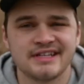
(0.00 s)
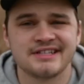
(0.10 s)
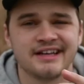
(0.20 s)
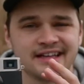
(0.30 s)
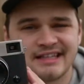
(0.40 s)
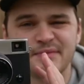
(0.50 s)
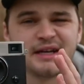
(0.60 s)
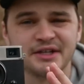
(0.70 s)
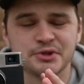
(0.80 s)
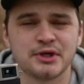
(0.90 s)
and you get this big
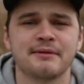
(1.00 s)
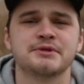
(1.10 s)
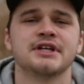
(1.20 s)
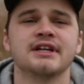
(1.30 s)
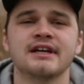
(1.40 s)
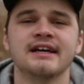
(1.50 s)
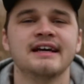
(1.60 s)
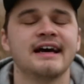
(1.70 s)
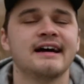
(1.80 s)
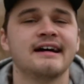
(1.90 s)
contraption.
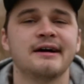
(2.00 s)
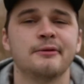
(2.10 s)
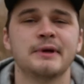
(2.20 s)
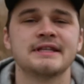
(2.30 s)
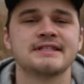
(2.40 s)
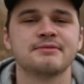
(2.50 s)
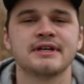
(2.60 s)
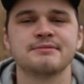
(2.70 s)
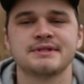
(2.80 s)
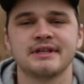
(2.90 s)
And
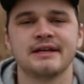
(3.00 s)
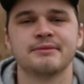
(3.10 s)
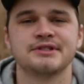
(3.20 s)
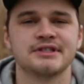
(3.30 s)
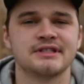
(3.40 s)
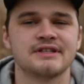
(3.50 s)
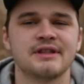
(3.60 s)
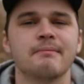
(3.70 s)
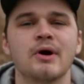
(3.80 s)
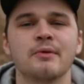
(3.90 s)
sometimes the images and
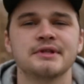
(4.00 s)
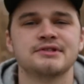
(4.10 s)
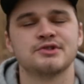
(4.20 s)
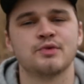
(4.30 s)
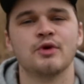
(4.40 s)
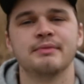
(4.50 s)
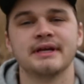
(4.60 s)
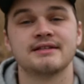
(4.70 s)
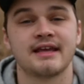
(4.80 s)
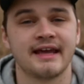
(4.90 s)
the moments just won't be
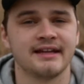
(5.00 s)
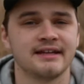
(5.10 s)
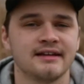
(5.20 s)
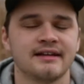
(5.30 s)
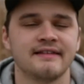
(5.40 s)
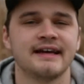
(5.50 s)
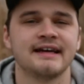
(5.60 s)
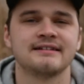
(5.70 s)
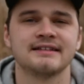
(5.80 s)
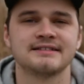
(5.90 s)
as candid. And
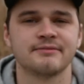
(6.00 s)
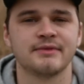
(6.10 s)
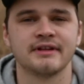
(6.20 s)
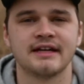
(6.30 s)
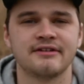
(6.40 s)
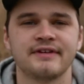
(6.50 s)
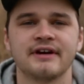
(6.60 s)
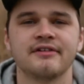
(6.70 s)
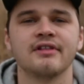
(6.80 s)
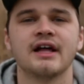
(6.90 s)
that is something that I've
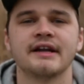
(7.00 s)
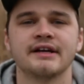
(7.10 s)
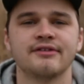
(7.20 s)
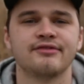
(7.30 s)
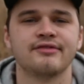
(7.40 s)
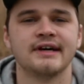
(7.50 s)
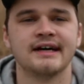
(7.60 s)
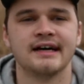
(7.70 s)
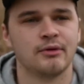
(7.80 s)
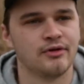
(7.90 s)
found a lot of
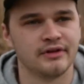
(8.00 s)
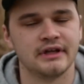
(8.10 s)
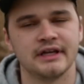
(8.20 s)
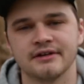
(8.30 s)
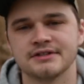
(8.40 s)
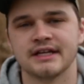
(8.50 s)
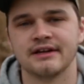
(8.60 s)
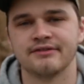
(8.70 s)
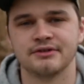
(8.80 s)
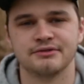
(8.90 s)
over the years that
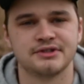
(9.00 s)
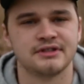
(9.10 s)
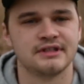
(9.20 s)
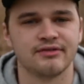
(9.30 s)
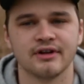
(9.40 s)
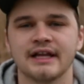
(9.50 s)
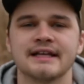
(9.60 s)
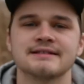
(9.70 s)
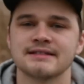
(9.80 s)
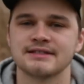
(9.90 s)
I've used different
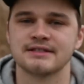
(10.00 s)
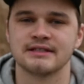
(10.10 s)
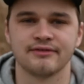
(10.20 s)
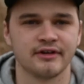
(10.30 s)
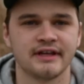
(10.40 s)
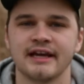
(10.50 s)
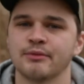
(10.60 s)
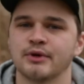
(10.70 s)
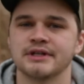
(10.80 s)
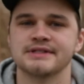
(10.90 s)
lenses, different
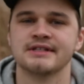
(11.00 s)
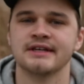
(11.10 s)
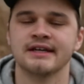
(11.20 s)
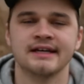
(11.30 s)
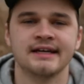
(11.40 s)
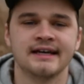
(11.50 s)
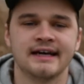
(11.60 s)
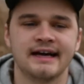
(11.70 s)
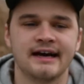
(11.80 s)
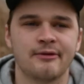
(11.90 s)
cameras.
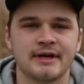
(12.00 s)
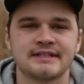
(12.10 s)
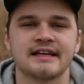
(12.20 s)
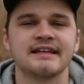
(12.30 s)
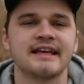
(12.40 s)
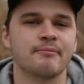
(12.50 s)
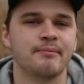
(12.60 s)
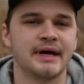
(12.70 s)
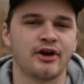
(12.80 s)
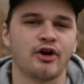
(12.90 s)
I tend to get
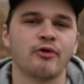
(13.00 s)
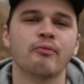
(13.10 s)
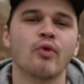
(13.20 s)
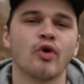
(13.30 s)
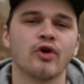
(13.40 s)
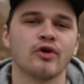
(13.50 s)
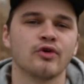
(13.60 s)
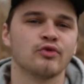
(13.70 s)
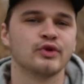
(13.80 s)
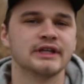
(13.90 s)
better, more
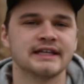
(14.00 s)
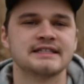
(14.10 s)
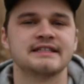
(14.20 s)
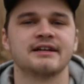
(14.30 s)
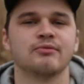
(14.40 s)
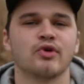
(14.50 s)
realistic, more